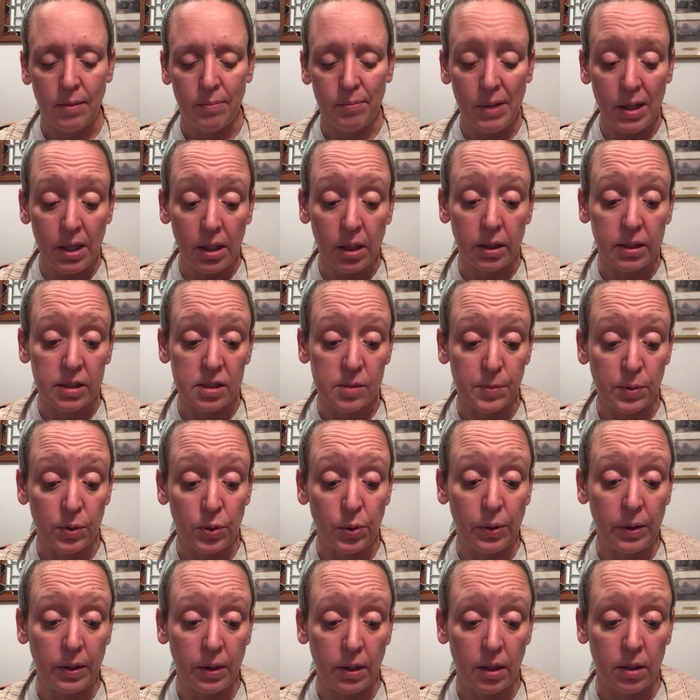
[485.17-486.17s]
Mel has been
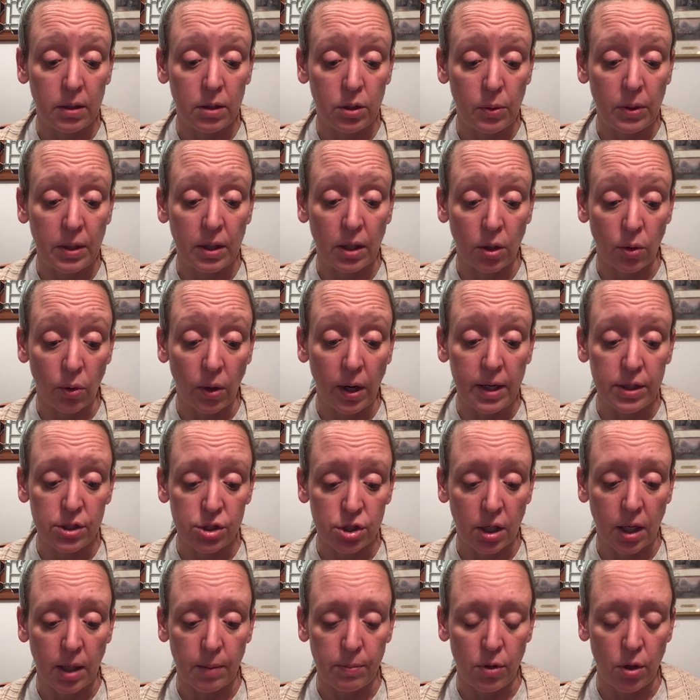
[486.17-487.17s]
doing, doing a great
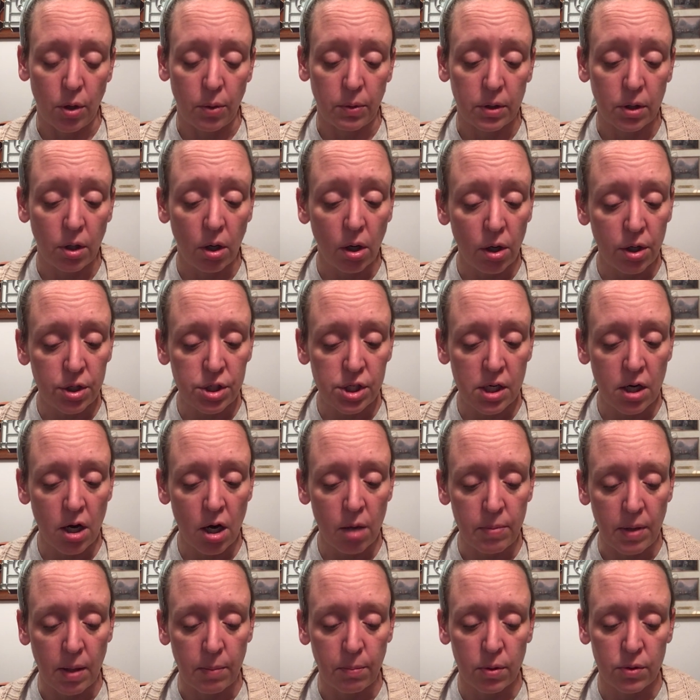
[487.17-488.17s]
job, though, encouraging
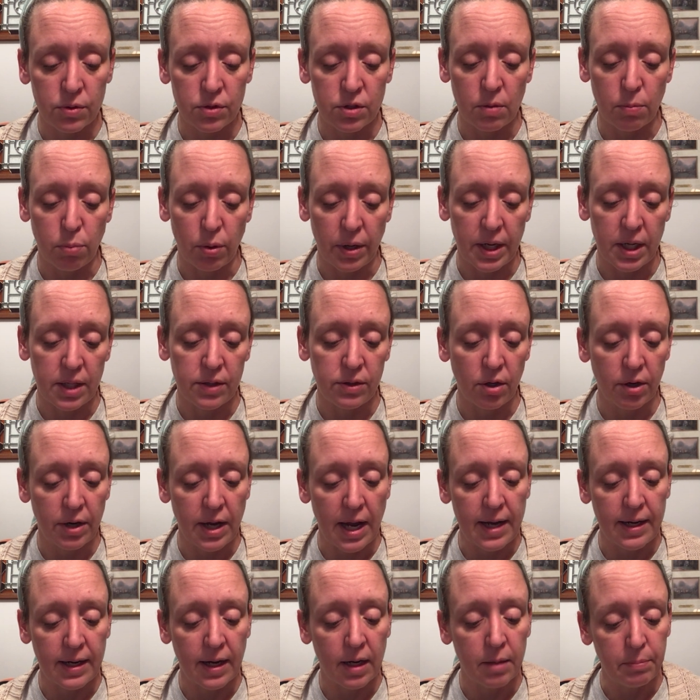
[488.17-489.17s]
our members to bring in their
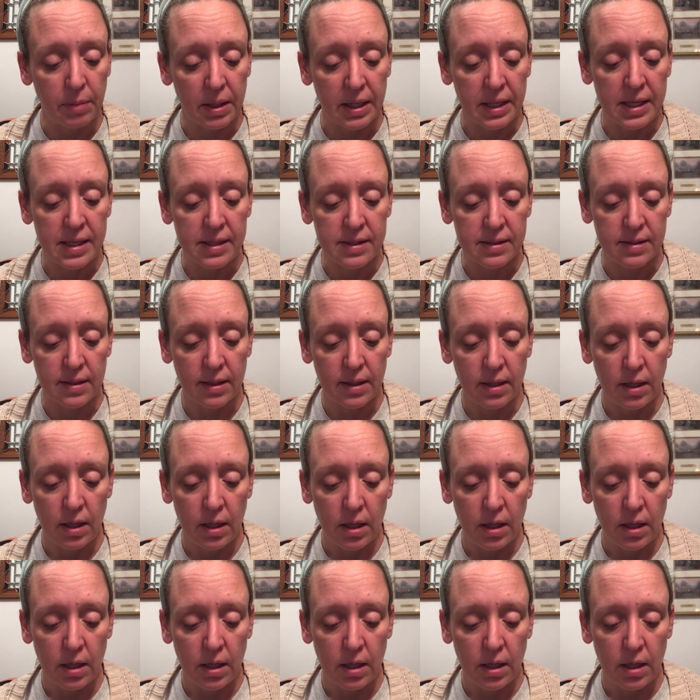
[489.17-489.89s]
canine buddies.